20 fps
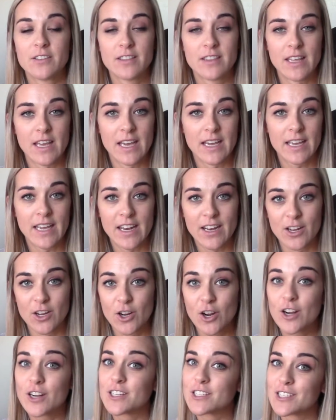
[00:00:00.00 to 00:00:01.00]
that can
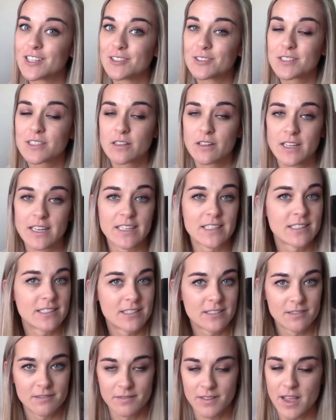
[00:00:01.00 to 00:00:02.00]
encourage those
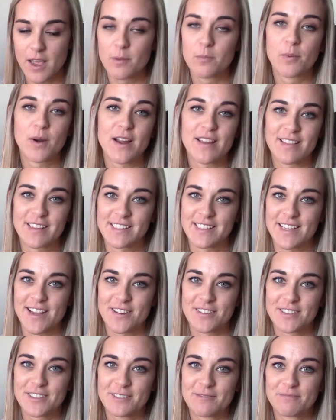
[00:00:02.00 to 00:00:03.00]
clicks and bring the
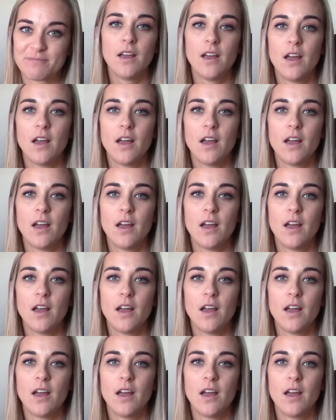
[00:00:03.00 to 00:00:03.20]
sales.